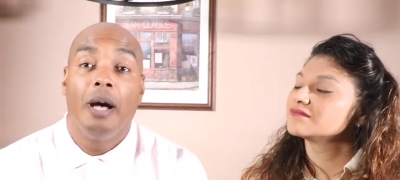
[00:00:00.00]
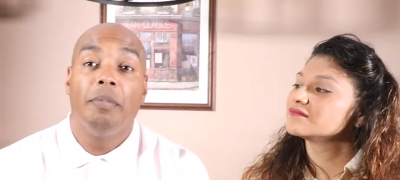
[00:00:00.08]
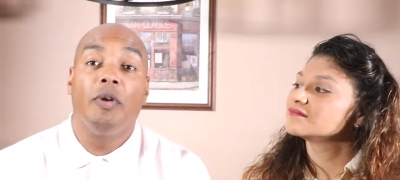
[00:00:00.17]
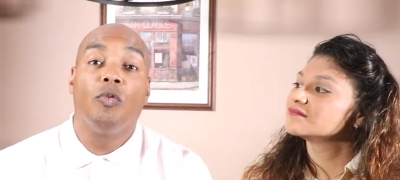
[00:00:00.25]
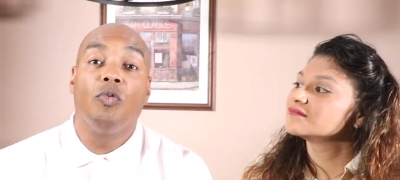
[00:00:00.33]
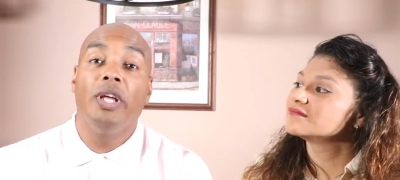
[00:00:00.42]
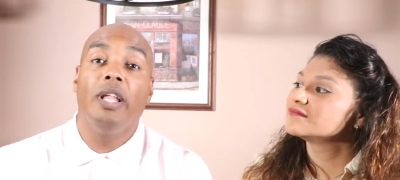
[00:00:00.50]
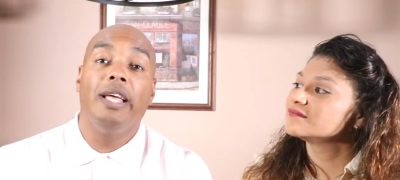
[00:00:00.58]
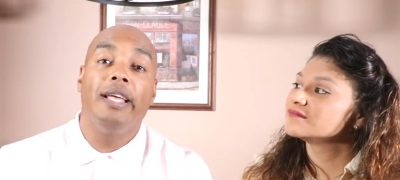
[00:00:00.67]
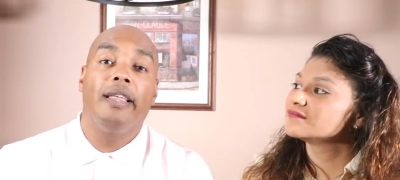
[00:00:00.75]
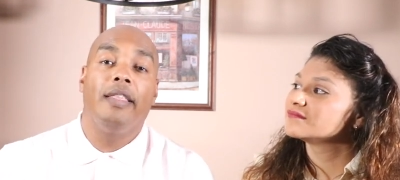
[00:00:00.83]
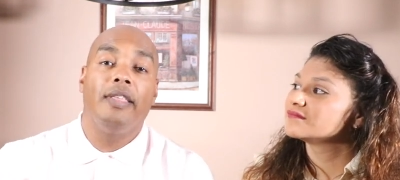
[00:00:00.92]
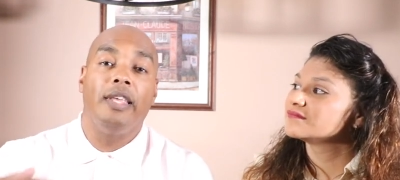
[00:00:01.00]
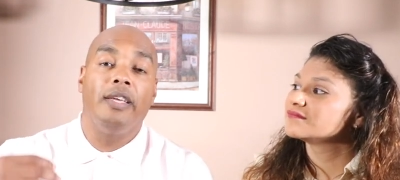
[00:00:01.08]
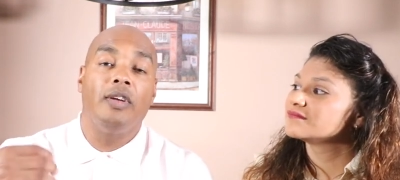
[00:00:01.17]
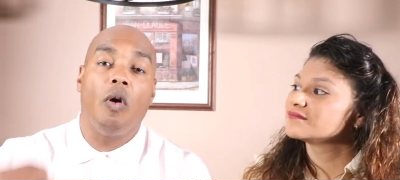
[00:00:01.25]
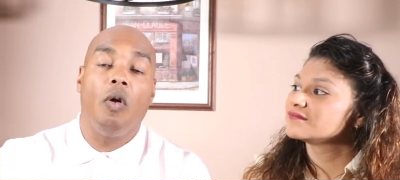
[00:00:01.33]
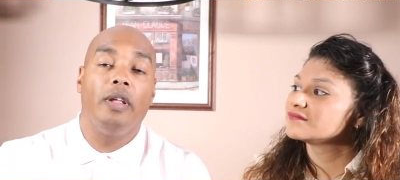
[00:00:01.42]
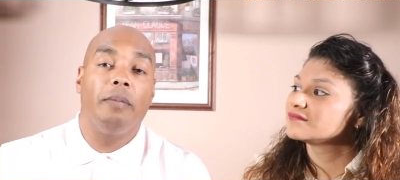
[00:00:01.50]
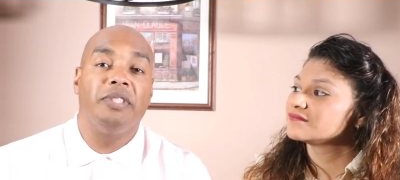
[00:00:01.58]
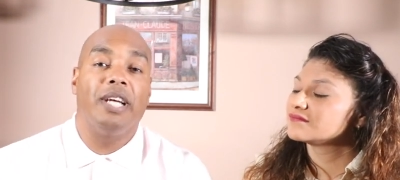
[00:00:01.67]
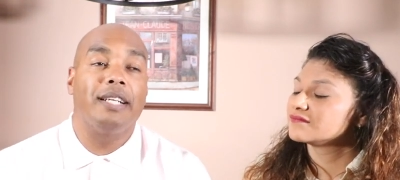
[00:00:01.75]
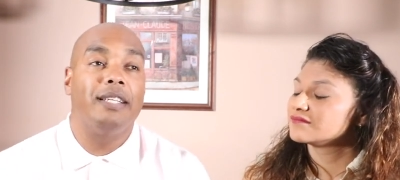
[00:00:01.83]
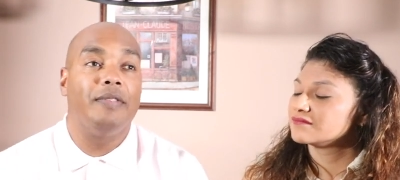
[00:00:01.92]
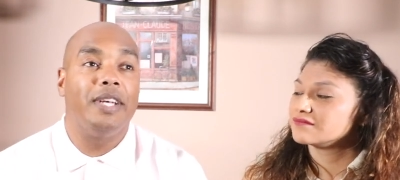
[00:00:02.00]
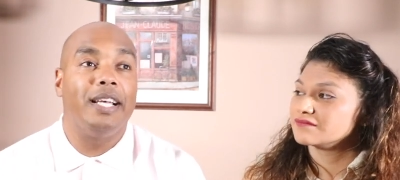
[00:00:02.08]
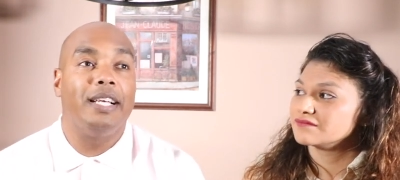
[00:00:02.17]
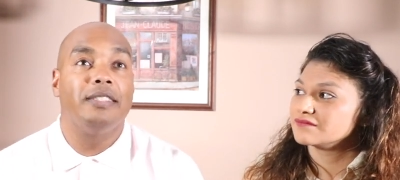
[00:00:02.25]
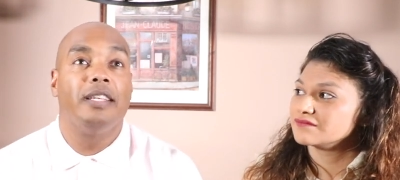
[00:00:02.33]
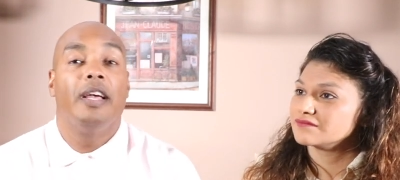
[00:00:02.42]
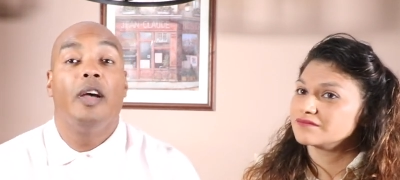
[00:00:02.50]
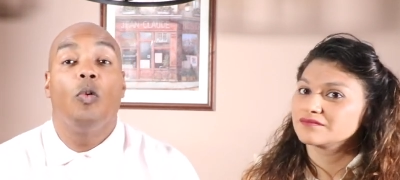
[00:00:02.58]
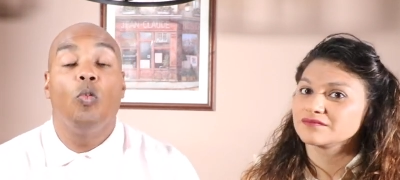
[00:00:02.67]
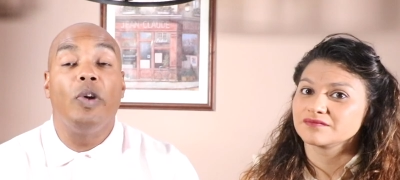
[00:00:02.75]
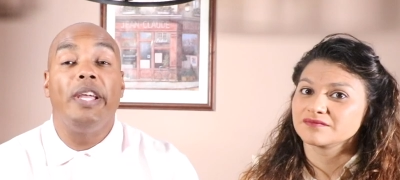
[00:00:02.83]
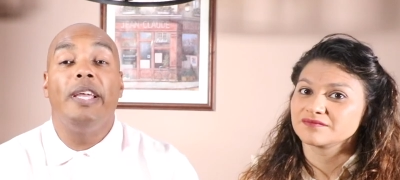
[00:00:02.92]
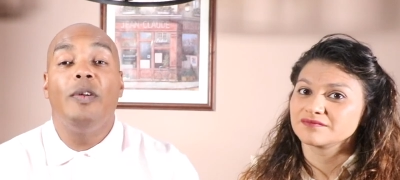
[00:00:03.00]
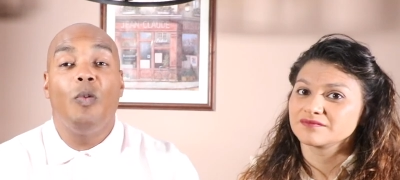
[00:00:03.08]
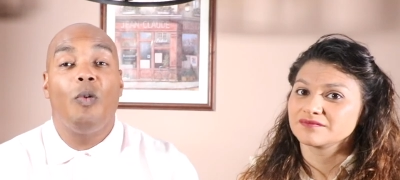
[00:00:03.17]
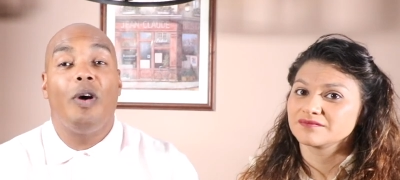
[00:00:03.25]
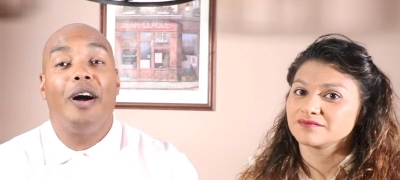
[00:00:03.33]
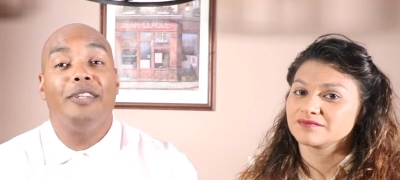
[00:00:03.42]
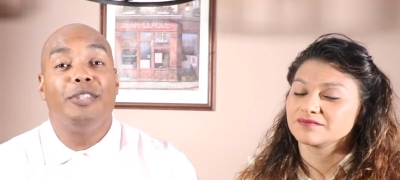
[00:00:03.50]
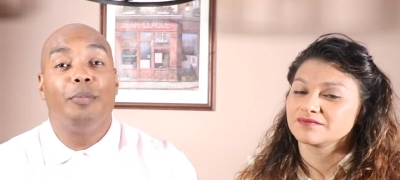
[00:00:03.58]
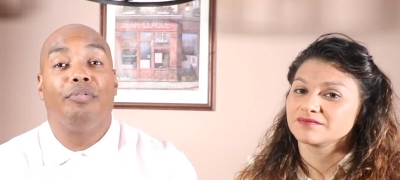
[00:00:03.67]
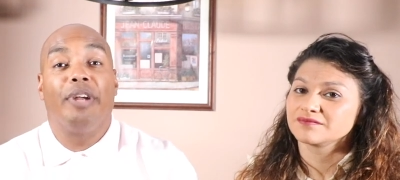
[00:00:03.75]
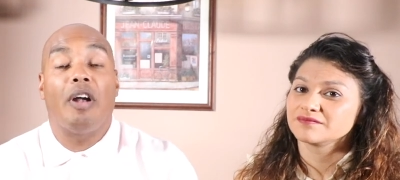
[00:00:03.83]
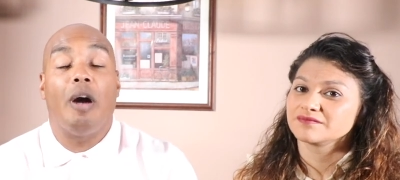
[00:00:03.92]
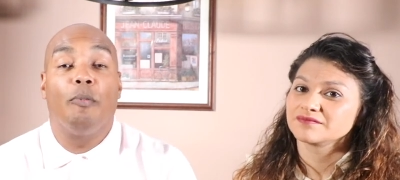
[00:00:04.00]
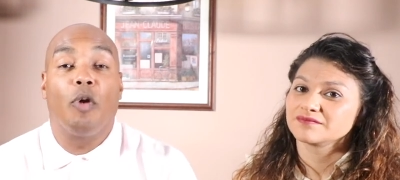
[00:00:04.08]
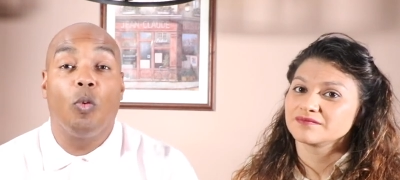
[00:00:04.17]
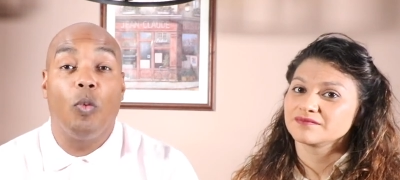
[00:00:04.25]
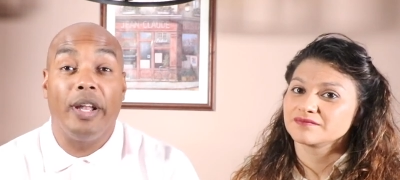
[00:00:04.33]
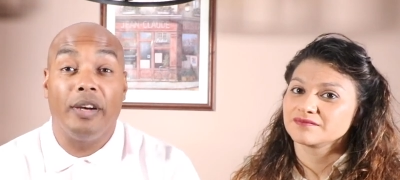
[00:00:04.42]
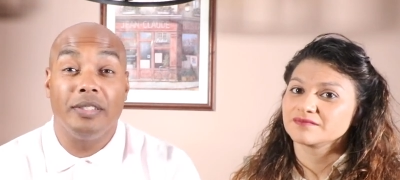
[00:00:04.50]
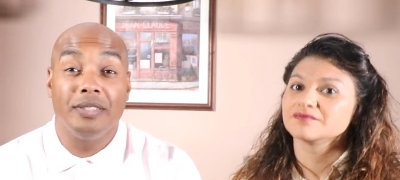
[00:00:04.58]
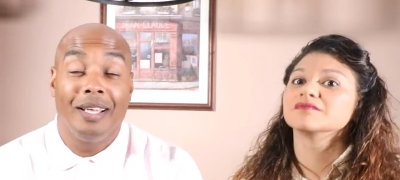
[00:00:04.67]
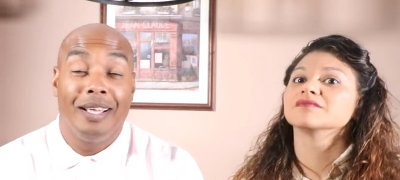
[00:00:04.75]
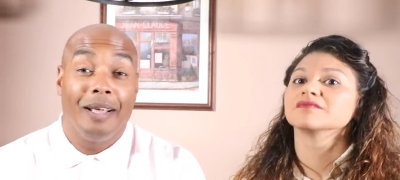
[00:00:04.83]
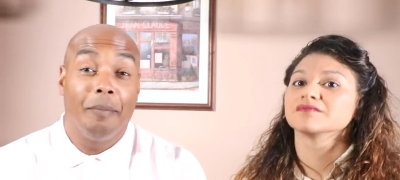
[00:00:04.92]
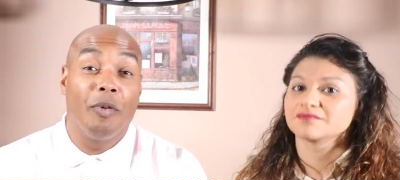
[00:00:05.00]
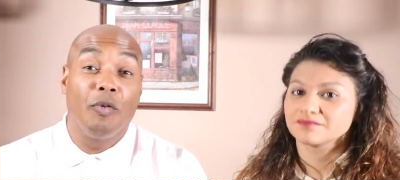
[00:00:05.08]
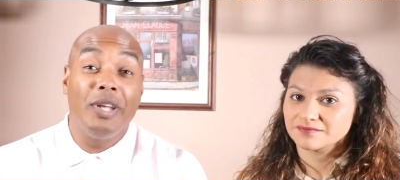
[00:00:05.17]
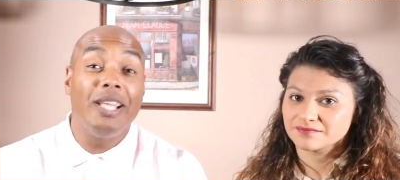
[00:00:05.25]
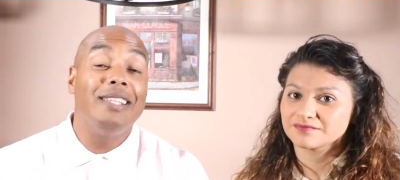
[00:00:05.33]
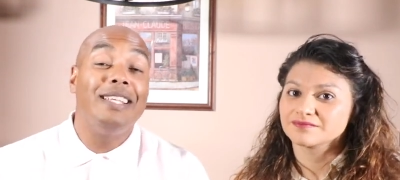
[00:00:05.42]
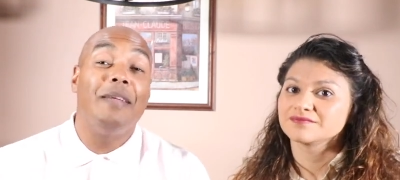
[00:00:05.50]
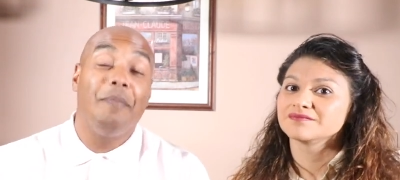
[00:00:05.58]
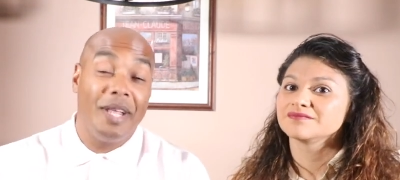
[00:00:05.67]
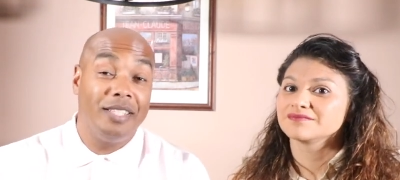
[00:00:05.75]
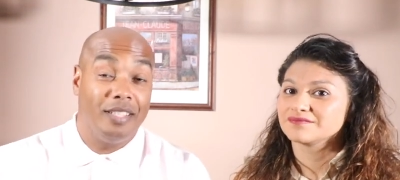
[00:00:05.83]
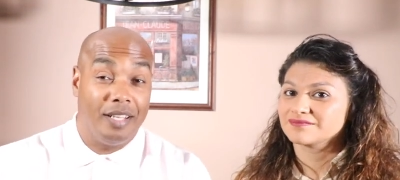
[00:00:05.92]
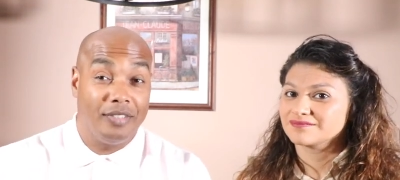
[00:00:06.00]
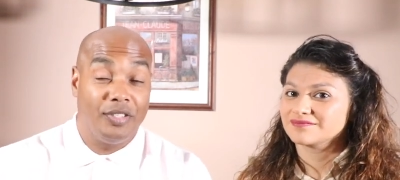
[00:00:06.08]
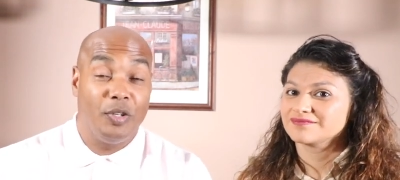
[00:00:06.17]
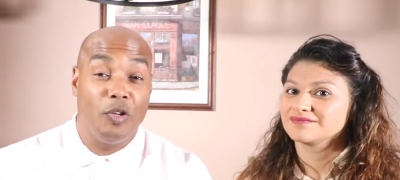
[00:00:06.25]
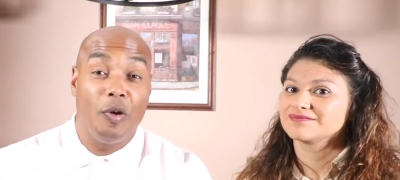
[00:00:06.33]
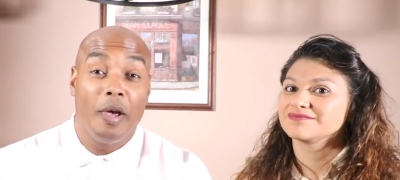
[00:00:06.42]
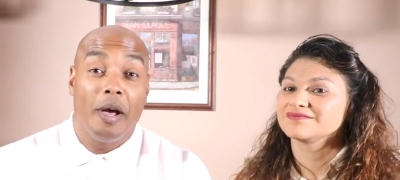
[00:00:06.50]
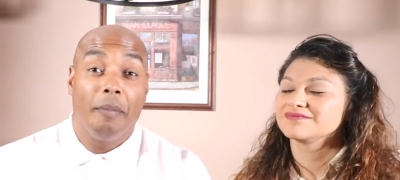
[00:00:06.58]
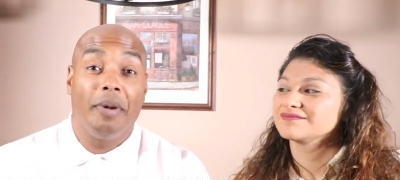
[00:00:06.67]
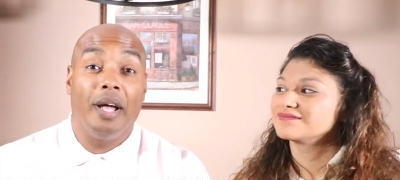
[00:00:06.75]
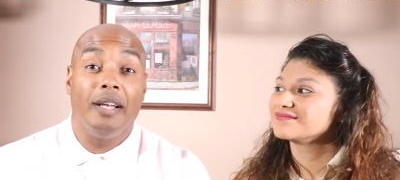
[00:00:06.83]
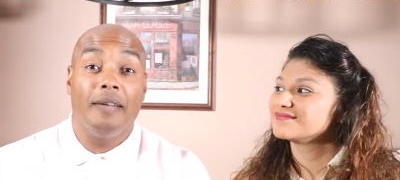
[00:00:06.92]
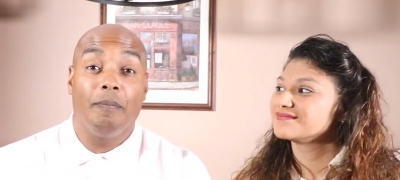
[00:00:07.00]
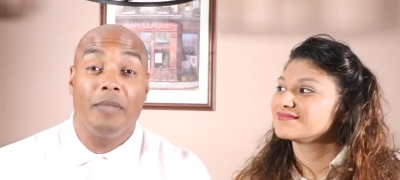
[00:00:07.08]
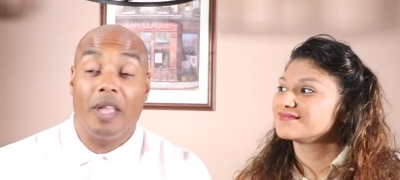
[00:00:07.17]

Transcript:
Speaker 1: But really, the goal and objective is we want to bring on more winners. Maria didn't mention this to you, but